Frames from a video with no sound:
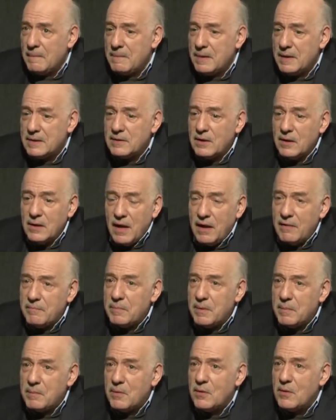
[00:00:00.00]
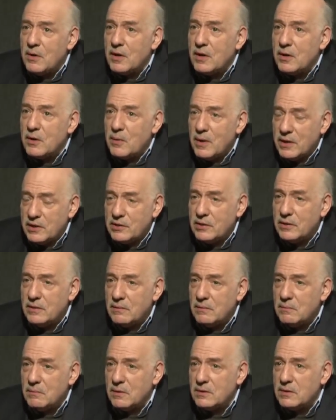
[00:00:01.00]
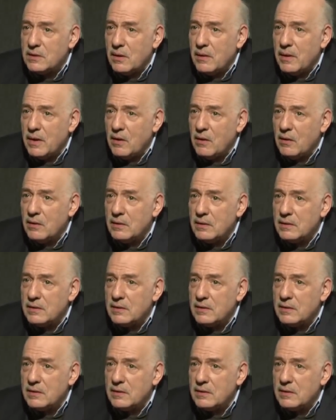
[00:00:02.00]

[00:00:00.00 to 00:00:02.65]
It's going to have people who are going to question what's going on.